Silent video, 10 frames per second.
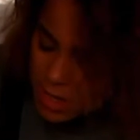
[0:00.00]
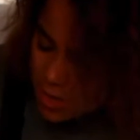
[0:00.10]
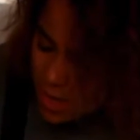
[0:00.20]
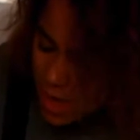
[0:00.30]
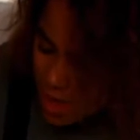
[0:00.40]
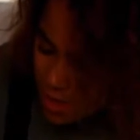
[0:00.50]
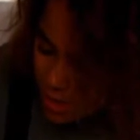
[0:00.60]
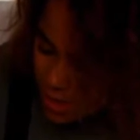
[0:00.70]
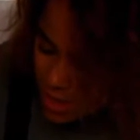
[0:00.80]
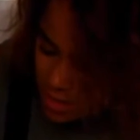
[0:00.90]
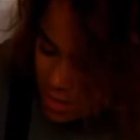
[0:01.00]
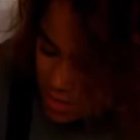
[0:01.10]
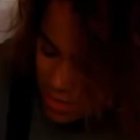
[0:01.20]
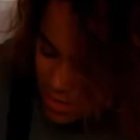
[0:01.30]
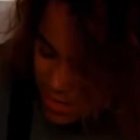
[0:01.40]
that you get like in a...
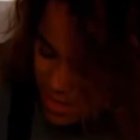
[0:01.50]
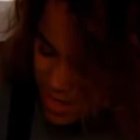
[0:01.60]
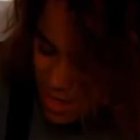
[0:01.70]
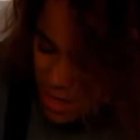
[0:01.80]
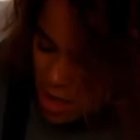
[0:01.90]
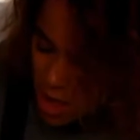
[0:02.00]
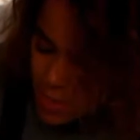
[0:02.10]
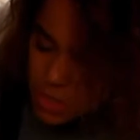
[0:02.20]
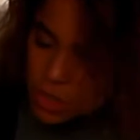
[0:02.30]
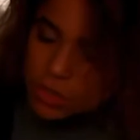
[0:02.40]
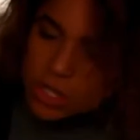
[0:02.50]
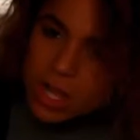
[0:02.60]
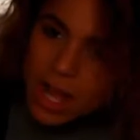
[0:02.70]
I mean, usually